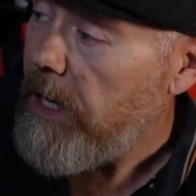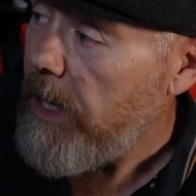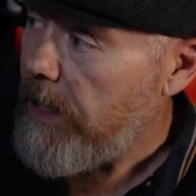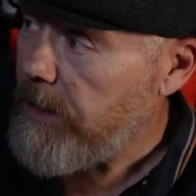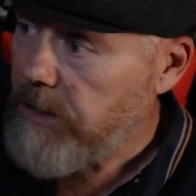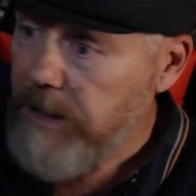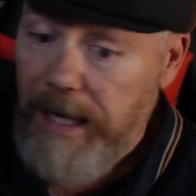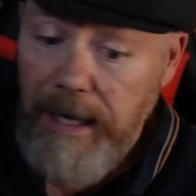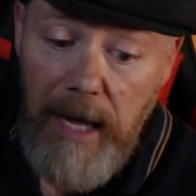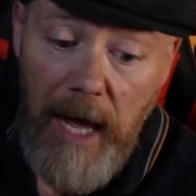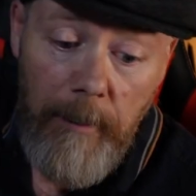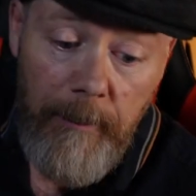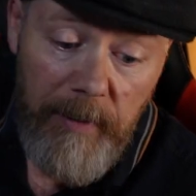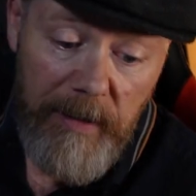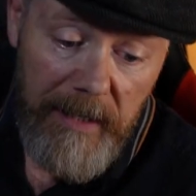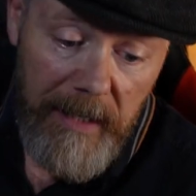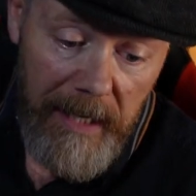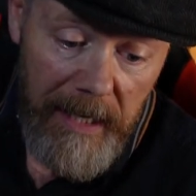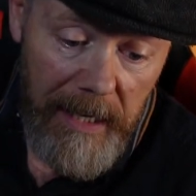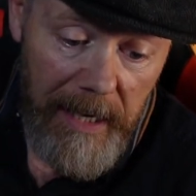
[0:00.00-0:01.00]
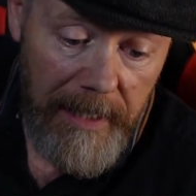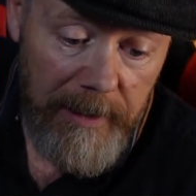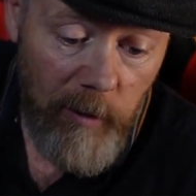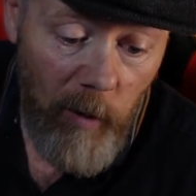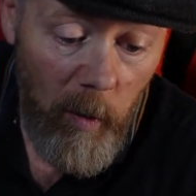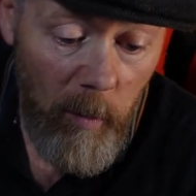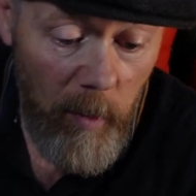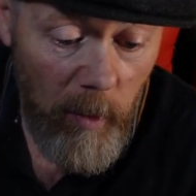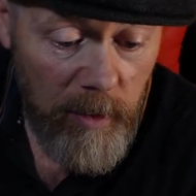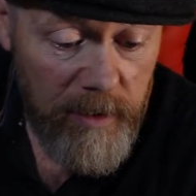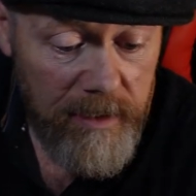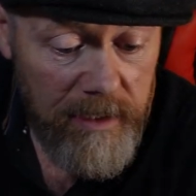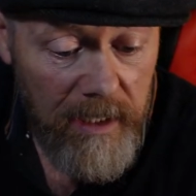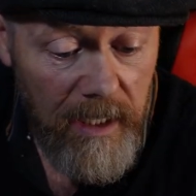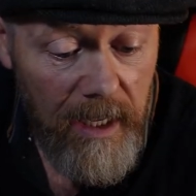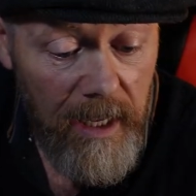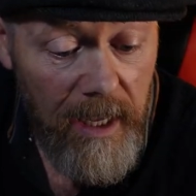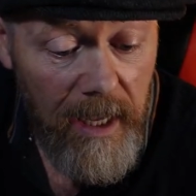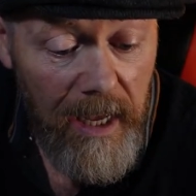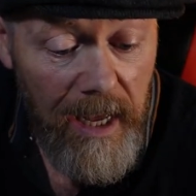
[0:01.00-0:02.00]
It's like up in the air. It's almost,
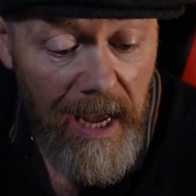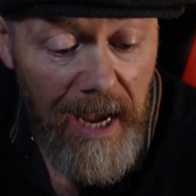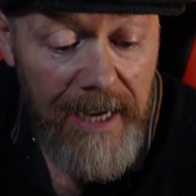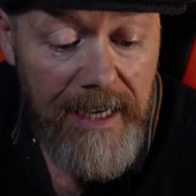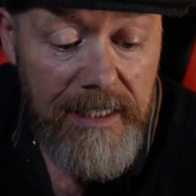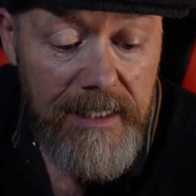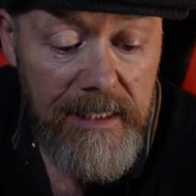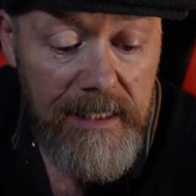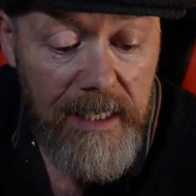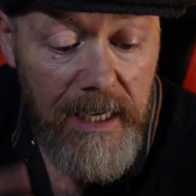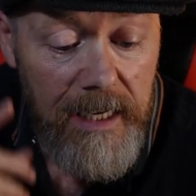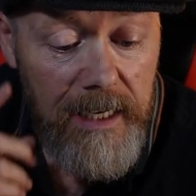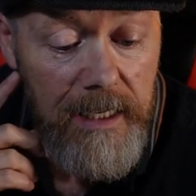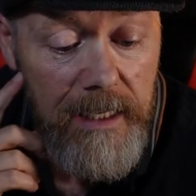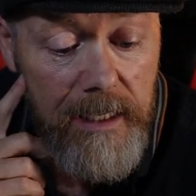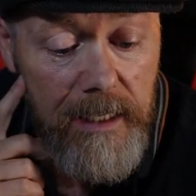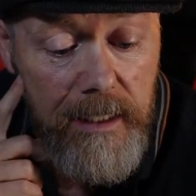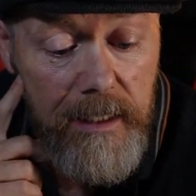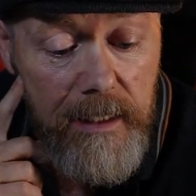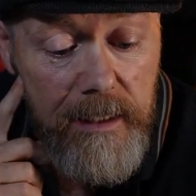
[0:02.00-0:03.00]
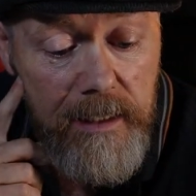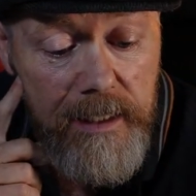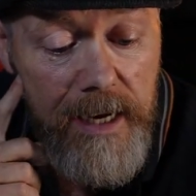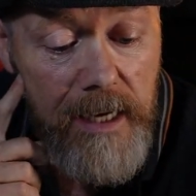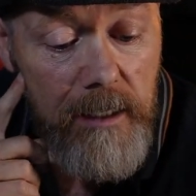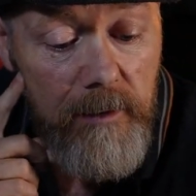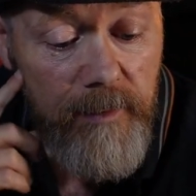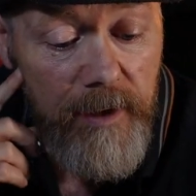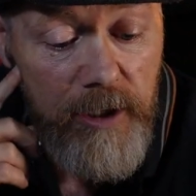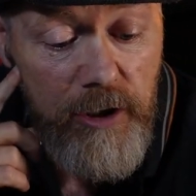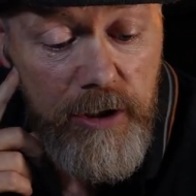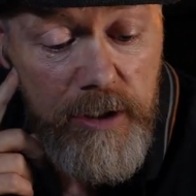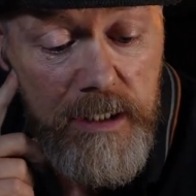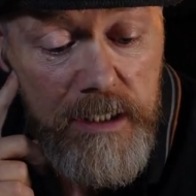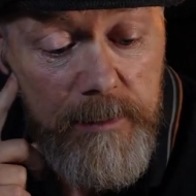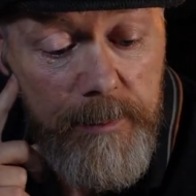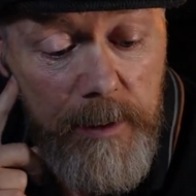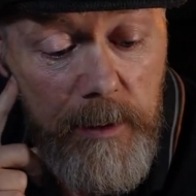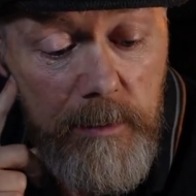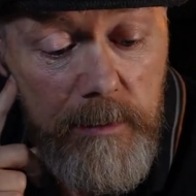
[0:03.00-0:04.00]
I'd say, the elevation is
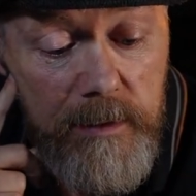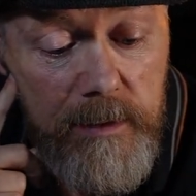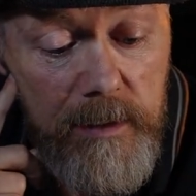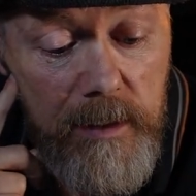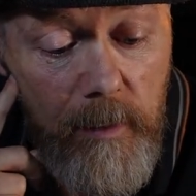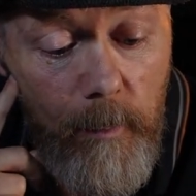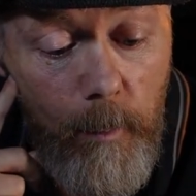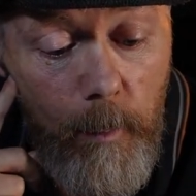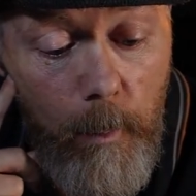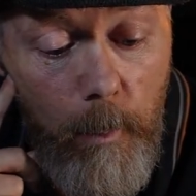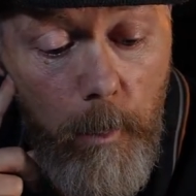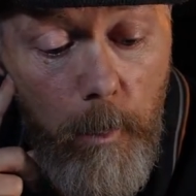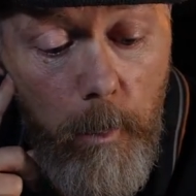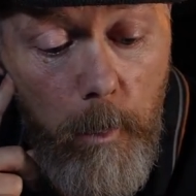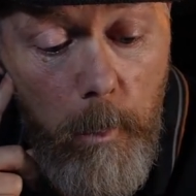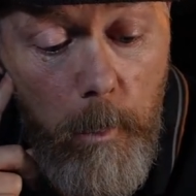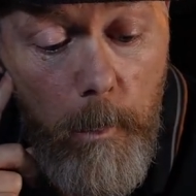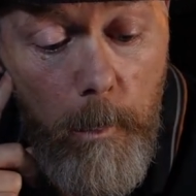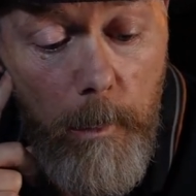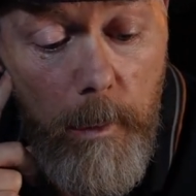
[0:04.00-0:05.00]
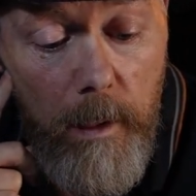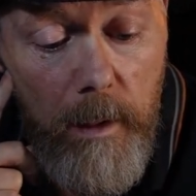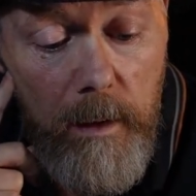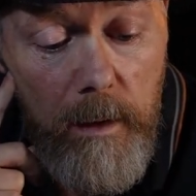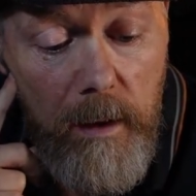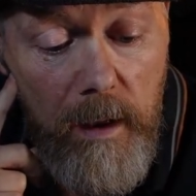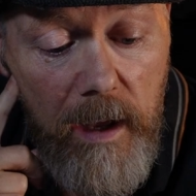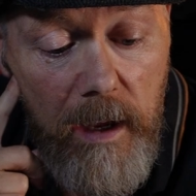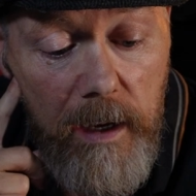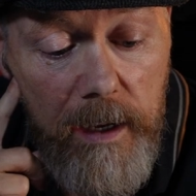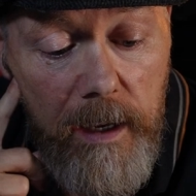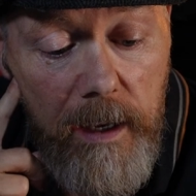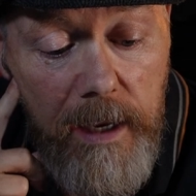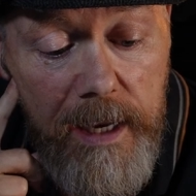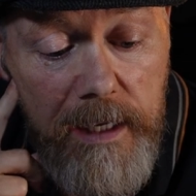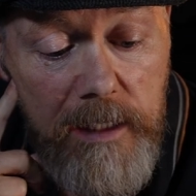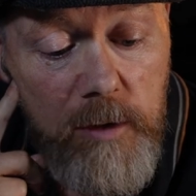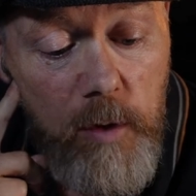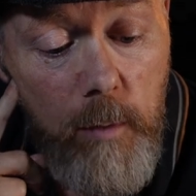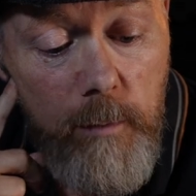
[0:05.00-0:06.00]
about,
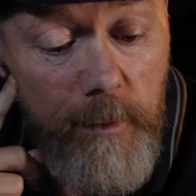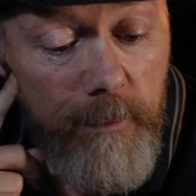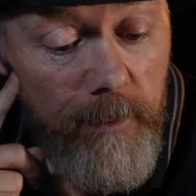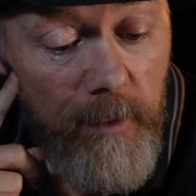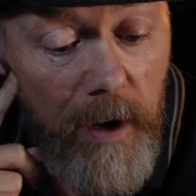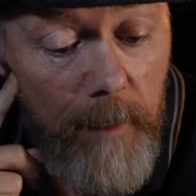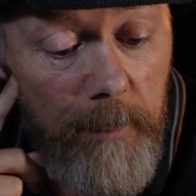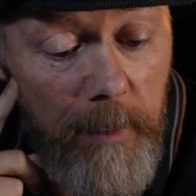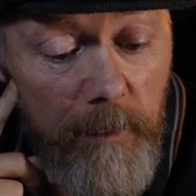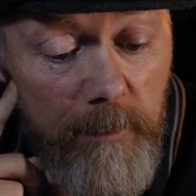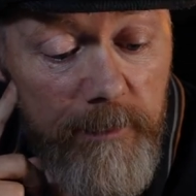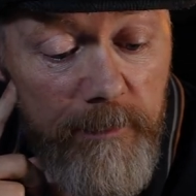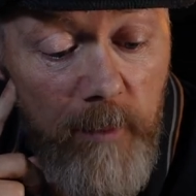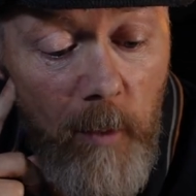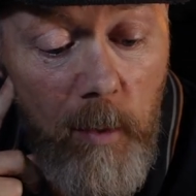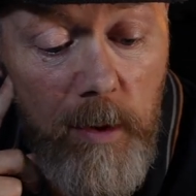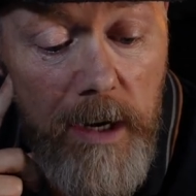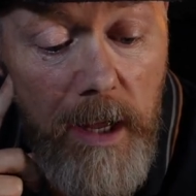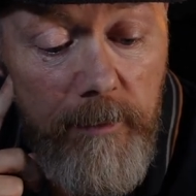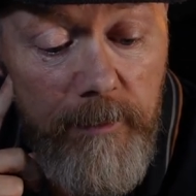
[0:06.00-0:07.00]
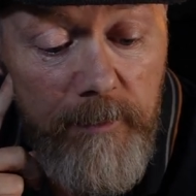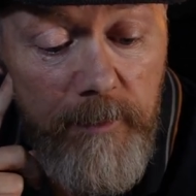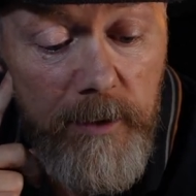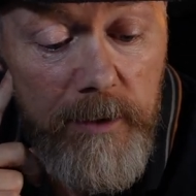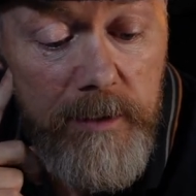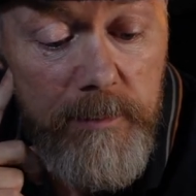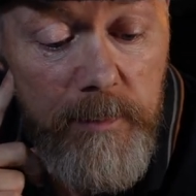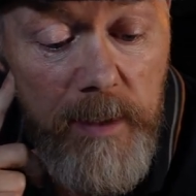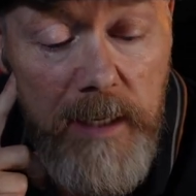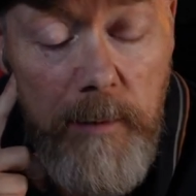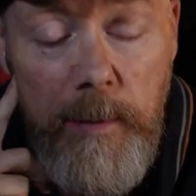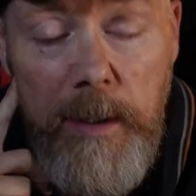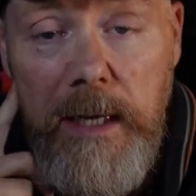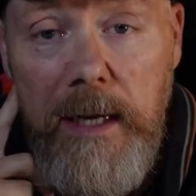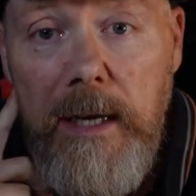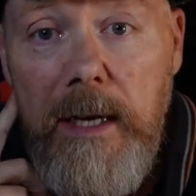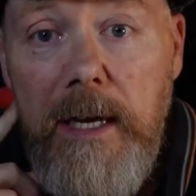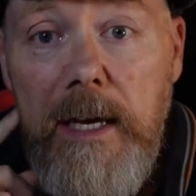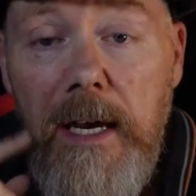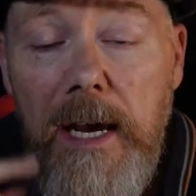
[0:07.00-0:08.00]
it's over about 4.5 foot
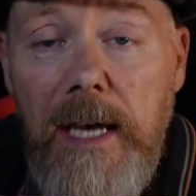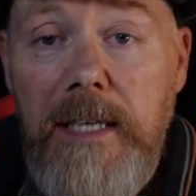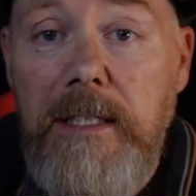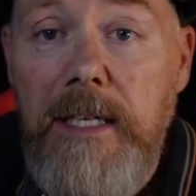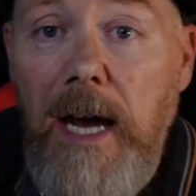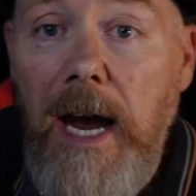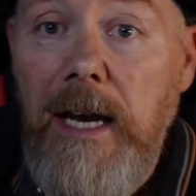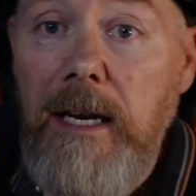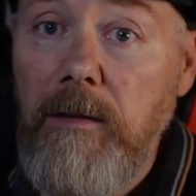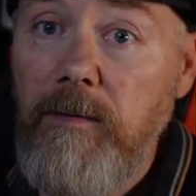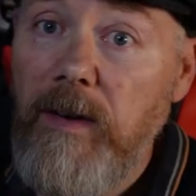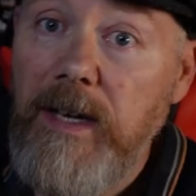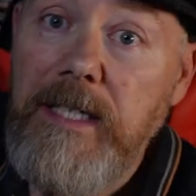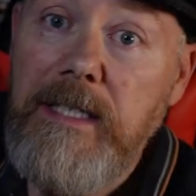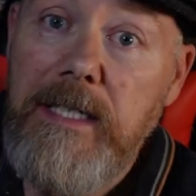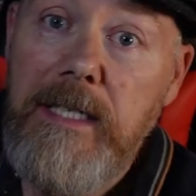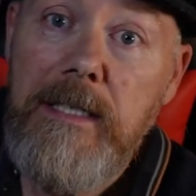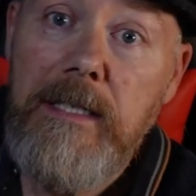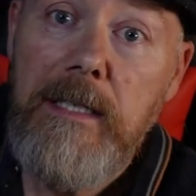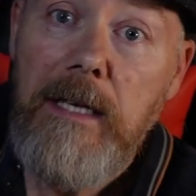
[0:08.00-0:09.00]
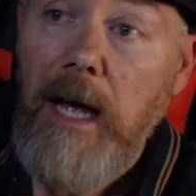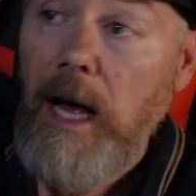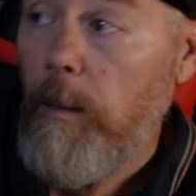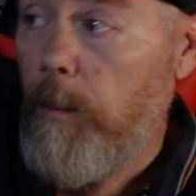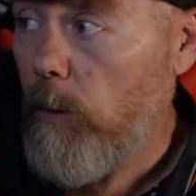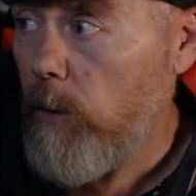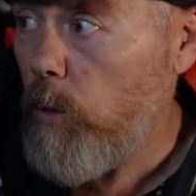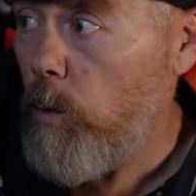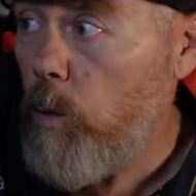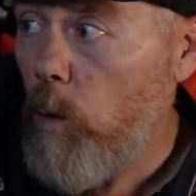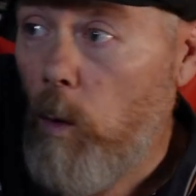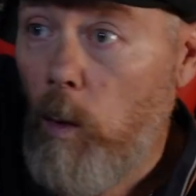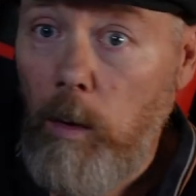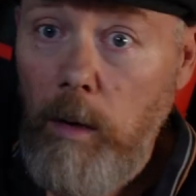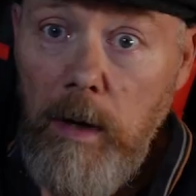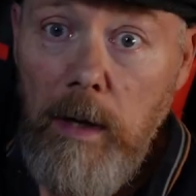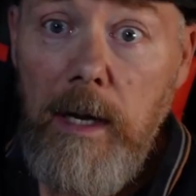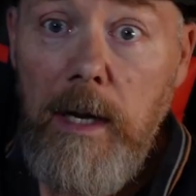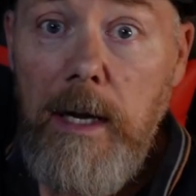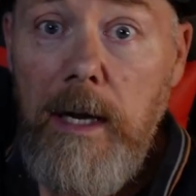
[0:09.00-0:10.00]
maybe. Is elevated up on a wall.